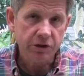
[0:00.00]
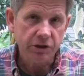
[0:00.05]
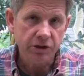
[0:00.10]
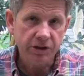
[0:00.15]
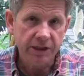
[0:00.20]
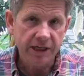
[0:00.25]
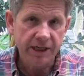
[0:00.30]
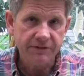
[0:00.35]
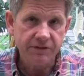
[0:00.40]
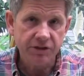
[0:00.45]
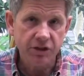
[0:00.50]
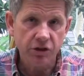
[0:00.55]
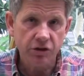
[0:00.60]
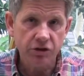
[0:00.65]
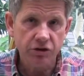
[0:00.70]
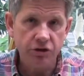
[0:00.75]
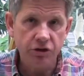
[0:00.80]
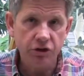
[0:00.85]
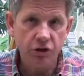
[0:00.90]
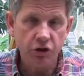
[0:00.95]
to
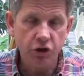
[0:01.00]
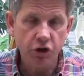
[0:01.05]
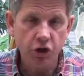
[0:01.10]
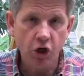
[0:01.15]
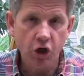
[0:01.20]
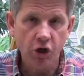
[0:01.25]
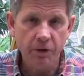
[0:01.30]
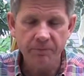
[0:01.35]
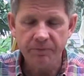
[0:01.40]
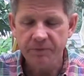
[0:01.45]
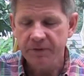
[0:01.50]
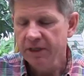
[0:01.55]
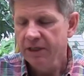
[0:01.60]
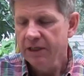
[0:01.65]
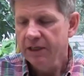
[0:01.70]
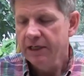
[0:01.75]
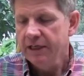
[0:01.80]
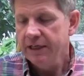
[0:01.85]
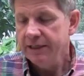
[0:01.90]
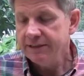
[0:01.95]
learnhowtogarden.com.
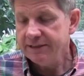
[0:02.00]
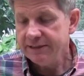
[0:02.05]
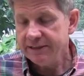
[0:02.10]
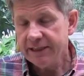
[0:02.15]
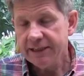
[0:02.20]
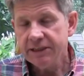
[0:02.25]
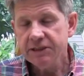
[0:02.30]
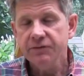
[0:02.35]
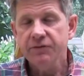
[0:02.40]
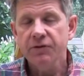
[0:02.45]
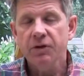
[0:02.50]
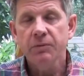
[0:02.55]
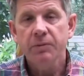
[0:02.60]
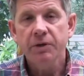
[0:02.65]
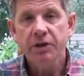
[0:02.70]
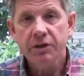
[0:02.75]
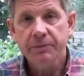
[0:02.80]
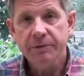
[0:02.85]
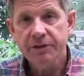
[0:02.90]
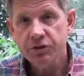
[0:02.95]
In today's film
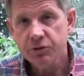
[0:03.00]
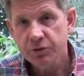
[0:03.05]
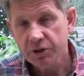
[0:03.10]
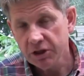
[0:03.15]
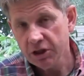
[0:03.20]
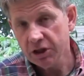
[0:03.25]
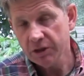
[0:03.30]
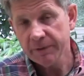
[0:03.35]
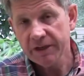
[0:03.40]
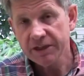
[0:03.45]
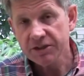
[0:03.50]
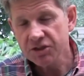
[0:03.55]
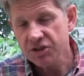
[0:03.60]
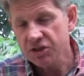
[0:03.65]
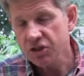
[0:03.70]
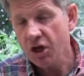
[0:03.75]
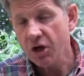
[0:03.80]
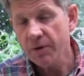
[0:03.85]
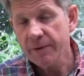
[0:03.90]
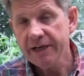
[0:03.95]
we're going to be talking about
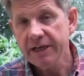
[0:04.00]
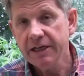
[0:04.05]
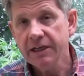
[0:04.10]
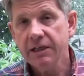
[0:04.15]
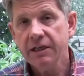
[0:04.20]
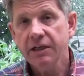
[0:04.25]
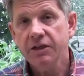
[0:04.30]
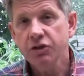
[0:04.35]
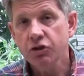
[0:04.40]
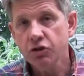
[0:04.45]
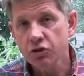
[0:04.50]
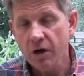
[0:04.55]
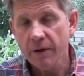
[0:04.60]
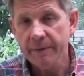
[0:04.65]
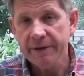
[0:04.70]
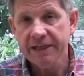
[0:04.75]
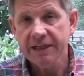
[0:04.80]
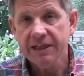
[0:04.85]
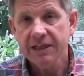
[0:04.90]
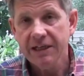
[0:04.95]
sowing and
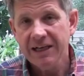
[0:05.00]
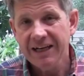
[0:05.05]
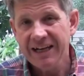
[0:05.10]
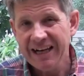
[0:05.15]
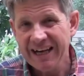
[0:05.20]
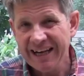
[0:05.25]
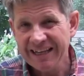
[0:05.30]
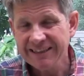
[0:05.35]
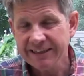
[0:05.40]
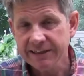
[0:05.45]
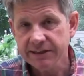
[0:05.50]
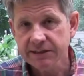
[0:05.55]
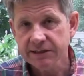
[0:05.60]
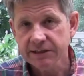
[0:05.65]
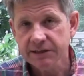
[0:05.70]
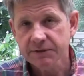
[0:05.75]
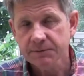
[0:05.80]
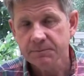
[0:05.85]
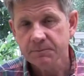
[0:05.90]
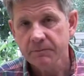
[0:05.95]
growing
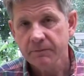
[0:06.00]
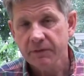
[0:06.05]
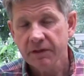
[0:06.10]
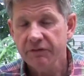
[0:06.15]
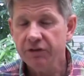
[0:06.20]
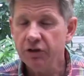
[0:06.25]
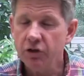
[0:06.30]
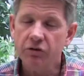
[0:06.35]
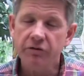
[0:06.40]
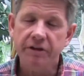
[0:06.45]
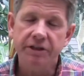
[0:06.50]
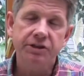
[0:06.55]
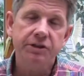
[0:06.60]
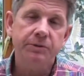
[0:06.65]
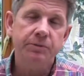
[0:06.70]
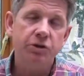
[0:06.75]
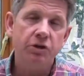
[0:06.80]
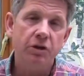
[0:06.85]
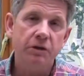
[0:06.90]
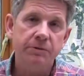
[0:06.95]
lettuce. If you're not already
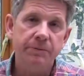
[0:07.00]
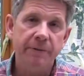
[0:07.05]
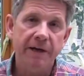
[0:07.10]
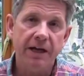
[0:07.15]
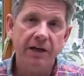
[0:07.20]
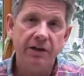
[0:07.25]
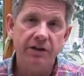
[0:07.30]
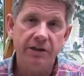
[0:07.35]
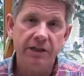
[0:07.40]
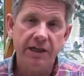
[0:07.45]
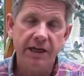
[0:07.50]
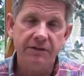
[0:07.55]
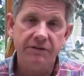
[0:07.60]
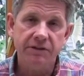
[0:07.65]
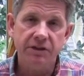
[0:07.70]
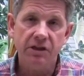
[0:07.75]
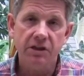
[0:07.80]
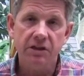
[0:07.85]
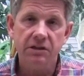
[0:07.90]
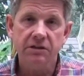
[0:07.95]
subscribed to me at Learn How
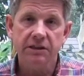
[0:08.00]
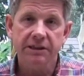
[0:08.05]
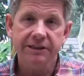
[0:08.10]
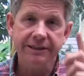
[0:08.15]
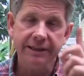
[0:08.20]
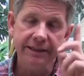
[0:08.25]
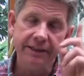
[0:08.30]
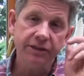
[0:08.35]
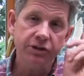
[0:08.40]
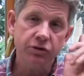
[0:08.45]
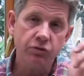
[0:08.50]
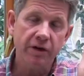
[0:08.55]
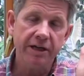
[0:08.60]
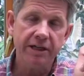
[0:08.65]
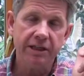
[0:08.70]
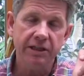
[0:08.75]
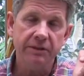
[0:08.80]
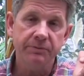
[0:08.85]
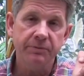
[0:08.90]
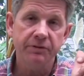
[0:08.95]
to Garden, there's a link
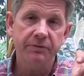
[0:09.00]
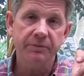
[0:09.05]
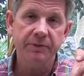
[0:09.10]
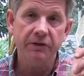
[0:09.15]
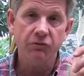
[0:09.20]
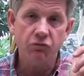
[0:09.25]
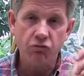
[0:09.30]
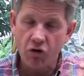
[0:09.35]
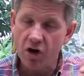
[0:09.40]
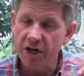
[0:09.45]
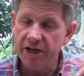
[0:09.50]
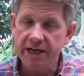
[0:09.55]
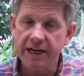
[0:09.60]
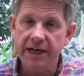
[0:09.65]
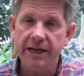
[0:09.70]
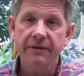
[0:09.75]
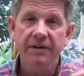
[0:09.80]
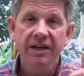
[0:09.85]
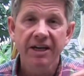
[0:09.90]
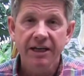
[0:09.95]
directly above me right
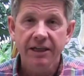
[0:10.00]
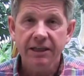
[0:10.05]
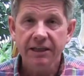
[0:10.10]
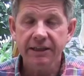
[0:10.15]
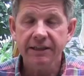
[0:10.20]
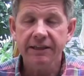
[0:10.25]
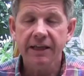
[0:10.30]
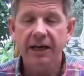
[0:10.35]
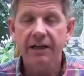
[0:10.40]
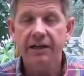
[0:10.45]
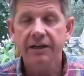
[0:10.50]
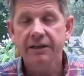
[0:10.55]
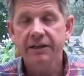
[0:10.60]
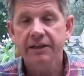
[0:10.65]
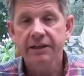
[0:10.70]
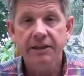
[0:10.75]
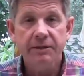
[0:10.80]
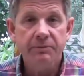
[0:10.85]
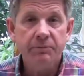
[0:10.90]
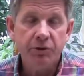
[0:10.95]
now. Click that
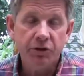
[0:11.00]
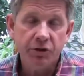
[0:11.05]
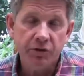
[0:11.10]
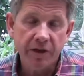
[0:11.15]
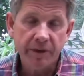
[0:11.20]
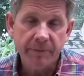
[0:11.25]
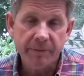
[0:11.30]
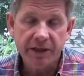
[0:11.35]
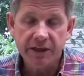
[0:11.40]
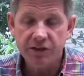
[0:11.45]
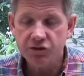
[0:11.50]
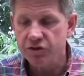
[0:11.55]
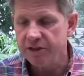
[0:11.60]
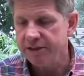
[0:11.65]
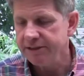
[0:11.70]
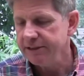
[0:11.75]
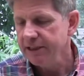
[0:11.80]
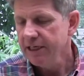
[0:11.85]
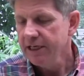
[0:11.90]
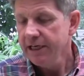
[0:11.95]
link and input your email
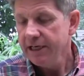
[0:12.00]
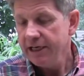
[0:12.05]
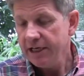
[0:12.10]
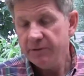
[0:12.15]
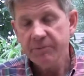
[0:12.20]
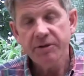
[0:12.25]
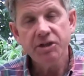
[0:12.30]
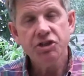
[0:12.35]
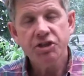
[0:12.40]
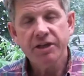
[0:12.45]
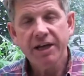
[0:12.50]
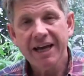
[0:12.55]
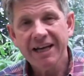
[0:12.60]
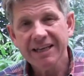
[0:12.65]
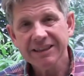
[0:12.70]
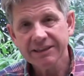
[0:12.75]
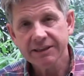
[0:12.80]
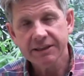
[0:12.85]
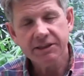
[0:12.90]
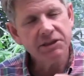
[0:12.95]
address. It means you get
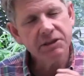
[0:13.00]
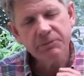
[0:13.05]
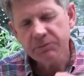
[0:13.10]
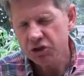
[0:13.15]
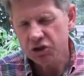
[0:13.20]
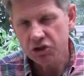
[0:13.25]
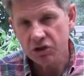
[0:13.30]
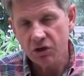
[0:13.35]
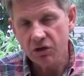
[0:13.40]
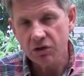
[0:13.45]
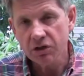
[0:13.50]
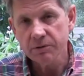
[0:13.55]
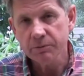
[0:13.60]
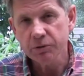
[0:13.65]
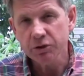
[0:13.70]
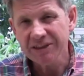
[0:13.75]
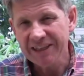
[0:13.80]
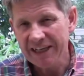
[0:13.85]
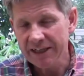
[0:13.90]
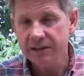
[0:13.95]
access to much longer,
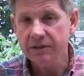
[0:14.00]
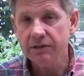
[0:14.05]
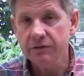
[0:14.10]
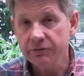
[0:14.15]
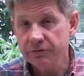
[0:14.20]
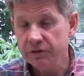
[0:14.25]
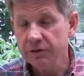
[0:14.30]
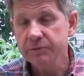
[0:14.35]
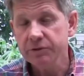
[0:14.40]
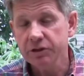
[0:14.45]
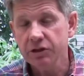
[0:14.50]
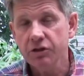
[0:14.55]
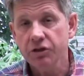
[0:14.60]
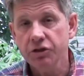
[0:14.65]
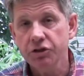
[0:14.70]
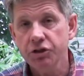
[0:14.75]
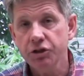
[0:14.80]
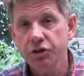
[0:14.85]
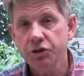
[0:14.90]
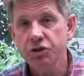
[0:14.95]
more technical films than
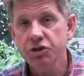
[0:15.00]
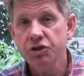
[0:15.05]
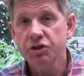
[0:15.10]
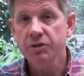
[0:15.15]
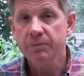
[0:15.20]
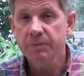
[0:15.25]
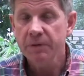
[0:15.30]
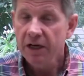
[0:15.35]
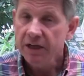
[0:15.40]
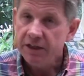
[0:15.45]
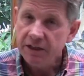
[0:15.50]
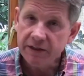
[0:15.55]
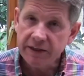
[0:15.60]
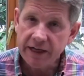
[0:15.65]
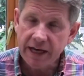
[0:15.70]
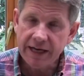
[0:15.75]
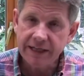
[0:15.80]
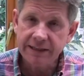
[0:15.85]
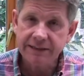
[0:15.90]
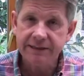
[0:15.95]
on YouTube. You
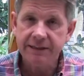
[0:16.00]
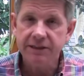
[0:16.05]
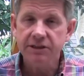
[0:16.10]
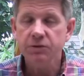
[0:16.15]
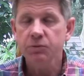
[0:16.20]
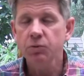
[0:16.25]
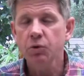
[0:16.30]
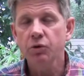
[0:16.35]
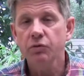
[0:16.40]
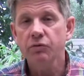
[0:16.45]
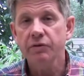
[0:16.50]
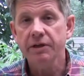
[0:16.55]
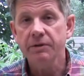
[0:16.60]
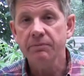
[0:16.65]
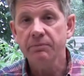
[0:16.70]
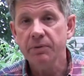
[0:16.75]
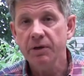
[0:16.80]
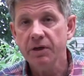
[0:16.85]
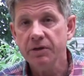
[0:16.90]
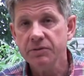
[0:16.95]
get access to all the
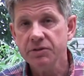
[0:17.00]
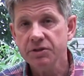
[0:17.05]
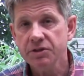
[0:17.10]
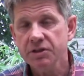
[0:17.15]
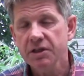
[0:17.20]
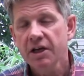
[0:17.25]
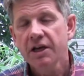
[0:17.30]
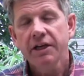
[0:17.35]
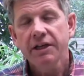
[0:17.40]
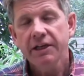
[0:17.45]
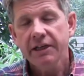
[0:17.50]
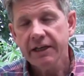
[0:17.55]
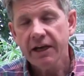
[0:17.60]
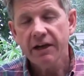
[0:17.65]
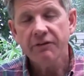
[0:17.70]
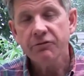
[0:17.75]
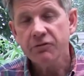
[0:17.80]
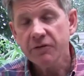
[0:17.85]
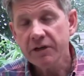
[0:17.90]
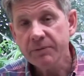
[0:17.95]
written posts. You
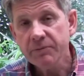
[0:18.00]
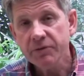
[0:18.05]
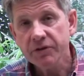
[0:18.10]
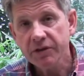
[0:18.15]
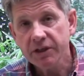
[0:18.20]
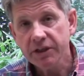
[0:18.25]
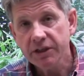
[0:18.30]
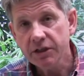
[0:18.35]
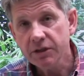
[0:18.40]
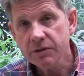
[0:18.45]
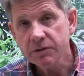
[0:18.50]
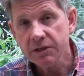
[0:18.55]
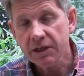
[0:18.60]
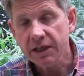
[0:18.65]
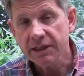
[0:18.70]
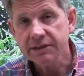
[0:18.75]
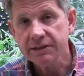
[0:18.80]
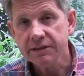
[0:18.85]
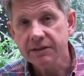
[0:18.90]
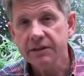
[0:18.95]
get a free monthly
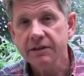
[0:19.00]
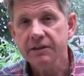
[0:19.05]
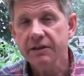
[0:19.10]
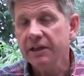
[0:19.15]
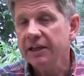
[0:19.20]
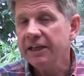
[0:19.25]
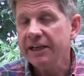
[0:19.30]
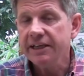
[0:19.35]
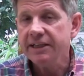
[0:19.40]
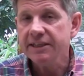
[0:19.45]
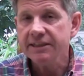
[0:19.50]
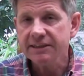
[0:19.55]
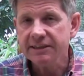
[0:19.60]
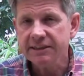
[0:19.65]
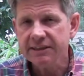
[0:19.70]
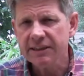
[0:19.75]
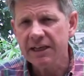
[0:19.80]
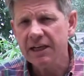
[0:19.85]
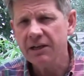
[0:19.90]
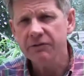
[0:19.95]
newsletter that in
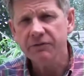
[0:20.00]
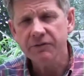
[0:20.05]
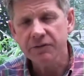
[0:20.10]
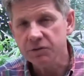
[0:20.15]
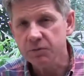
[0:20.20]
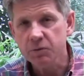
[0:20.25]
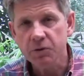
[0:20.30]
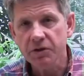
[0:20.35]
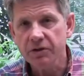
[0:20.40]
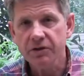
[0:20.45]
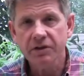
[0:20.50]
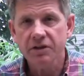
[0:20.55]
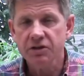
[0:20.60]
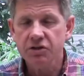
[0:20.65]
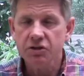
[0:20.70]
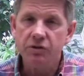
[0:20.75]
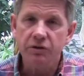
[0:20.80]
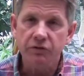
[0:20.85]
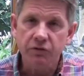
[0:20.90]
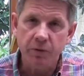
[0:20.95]
itself is worth the
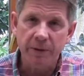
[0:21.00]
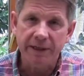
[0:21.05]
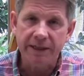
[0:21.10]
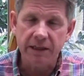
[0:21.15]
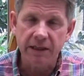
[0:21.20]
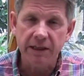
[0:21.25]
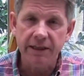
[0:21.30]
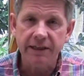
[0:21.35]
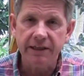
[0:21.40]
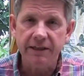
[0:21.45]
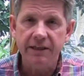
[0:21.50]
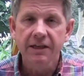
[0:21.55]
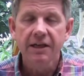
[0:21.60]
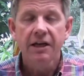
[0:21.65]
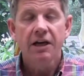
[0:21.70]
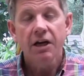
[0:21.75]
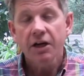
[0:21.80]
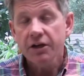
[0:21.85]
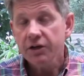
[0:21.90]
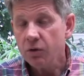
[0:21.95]
sort of quick click.
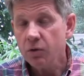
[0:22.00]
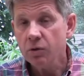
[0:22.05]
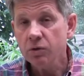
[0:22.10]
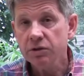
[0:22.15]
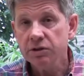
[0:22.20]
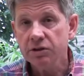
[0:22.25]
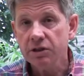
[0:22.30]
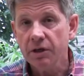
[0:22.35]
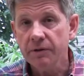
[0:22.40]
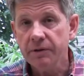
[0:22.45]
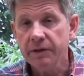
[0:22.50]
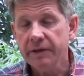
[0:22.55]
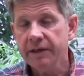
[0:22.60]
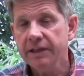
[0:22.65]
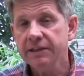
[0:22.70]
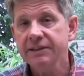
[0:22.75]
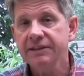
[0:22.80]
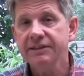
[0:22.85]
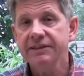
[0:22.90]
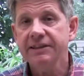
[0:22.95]
And also you
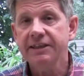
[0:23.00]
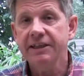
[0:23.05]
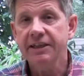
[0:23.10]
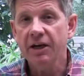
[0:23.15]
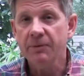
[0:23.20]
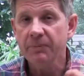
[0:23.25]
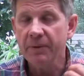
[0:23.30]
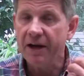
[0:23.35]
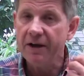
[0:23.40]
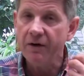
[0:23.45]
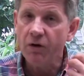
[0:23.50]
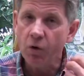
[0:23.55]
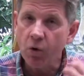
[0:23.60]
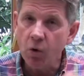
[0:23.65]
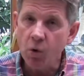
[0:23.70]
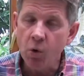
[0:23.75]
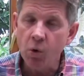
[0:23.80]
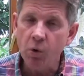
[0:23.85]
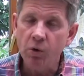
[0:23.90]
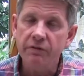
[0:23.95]
get to see about
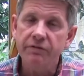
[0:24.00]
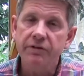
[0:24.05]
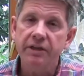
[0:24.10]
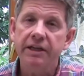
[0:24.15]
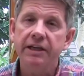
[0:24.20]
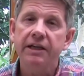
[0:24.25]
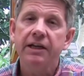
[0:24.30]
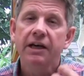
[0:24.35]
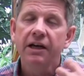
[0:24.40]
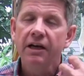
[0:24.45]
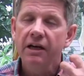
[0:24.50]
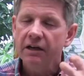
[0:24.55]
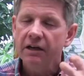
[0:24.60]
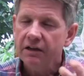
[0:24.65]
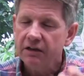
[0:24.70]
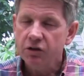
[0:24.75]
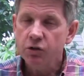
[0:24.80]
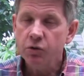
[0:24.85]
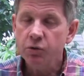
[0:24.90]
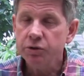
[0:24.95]
all of the
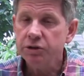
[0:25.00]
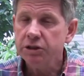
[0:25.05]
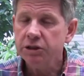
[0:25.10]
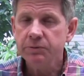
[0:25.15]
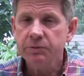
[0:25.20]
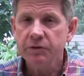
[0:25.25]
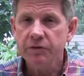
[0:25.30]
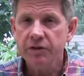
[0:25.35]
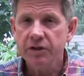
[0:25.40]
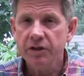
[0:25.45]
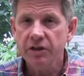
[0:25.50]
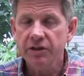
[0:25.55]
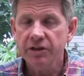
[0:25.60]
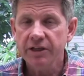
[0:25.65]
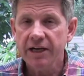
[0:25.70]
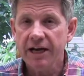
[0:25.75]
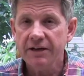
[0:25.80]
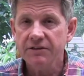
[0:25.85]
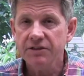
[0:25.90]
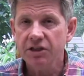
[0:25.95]
courses we
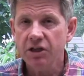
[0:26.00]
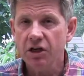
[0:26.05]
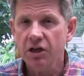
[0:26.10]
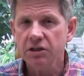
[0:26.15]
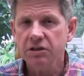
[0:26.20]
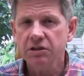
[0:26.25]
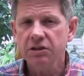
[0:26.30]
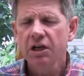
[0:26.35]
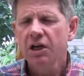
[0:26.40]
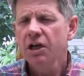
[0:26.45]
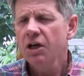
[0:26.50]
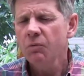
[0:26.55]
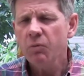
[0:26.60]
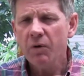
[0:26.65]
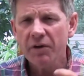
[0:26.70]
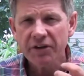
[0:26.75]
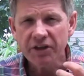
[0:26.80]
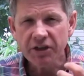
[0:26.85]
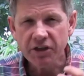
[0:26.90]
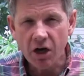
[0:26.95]
learn how to garden and
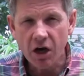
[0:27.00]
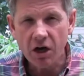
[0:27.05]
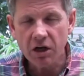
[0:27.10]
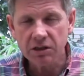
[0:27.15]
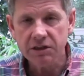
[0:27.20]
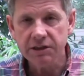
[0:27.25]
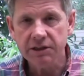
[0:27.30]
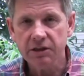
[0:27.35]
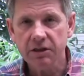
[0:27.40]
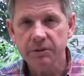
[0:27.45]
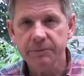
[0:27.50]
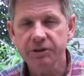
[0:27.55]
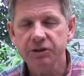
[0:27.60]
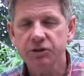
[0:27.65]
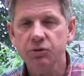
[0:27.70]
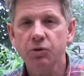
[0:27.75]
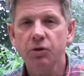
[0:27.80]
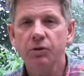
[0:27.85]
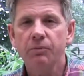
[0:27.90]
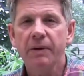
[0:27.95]
what the gardening club
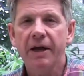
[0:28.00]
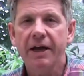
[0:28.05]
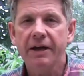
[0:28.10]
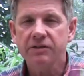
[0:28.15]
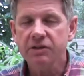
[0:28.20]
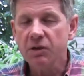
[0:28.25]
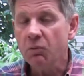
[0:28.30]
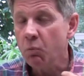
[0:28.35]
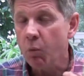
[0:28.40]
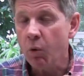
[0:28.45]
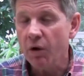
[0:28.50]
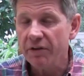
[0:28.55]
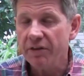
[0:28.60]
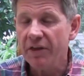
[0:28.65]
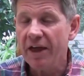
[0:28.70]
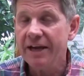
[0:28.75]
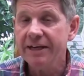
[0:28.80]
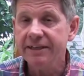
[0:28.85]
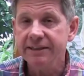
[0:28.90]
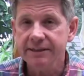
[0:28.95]
is all about and why
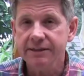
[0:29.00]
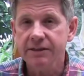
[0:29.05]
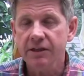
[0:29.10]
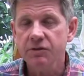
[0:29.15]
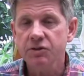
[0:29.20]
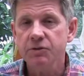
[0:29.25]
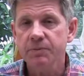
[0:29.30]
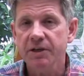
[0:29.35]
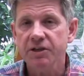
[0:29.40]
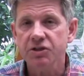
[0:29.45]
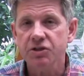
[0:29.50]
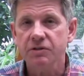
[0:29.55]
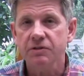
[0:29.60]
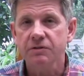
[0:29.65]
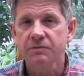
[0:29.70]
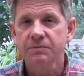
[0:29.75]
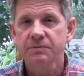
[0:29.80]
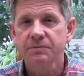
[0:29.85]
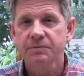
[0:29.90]
that is so special.